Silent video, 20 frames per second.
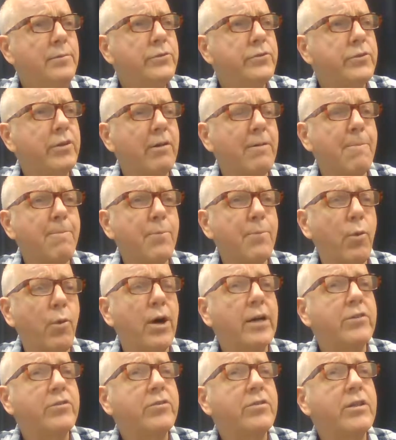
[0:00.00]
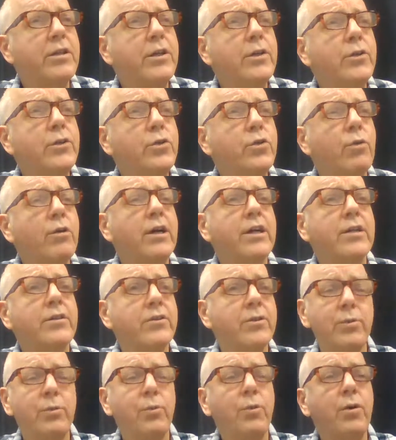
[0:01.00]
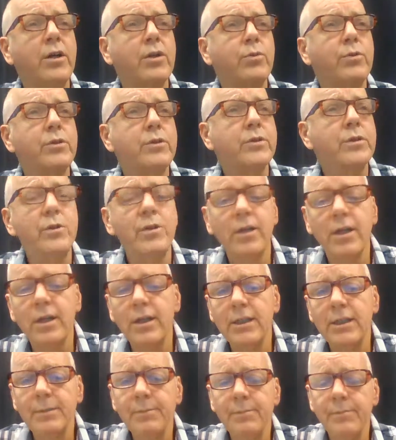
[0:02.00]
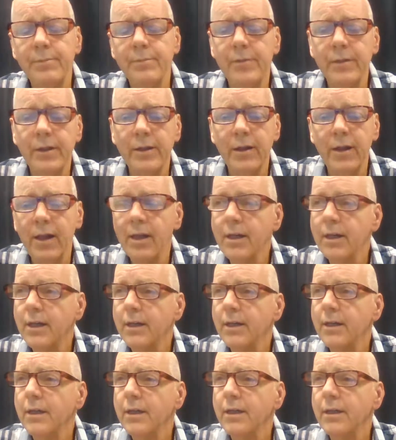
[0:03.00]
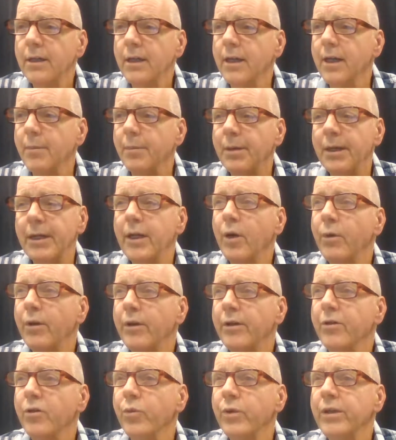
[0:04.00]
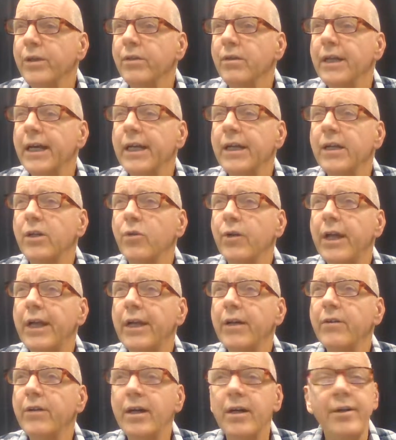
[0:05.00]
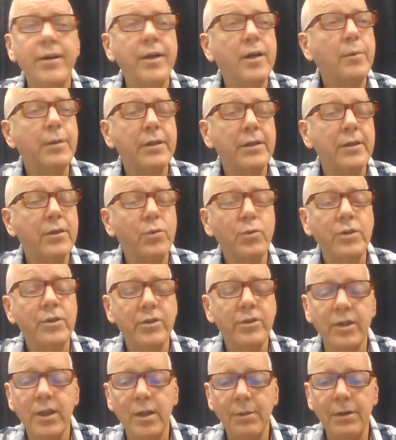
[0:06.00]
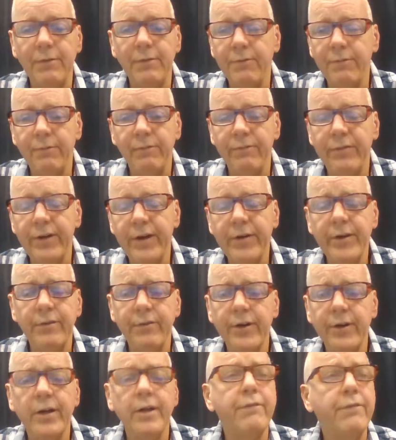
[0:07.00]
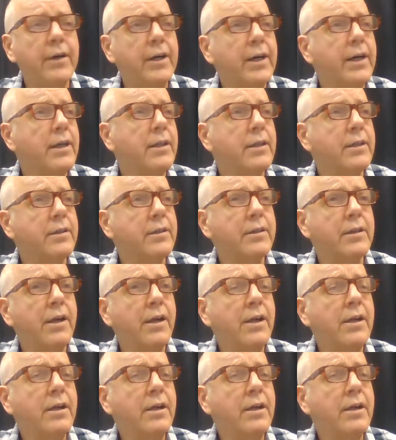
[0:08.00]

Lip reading: So, watch the news, watch what's going on. I know we just recently had a tornado down here, but this one's going to be very, very violent